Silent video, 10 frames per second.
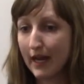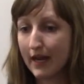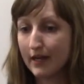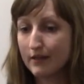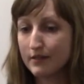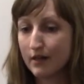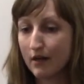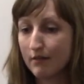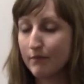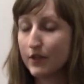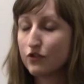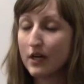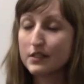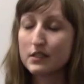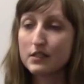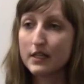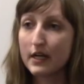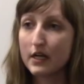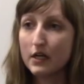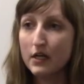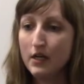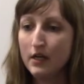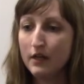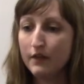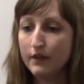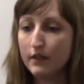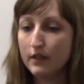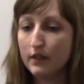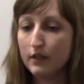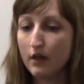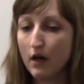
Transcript: and the trust is there, the